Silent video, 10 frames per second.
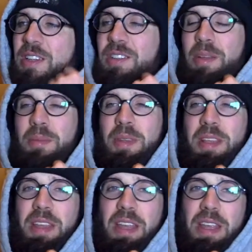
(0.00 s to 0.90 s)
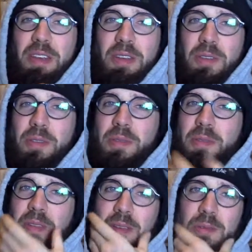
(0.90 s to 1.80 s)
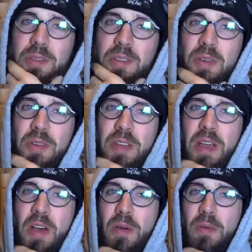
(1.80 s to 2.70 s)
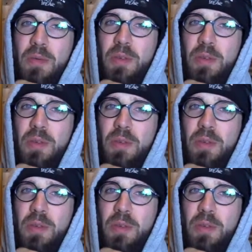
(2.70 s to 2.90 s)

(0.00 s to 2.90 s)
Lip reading: something that I knew that was going to help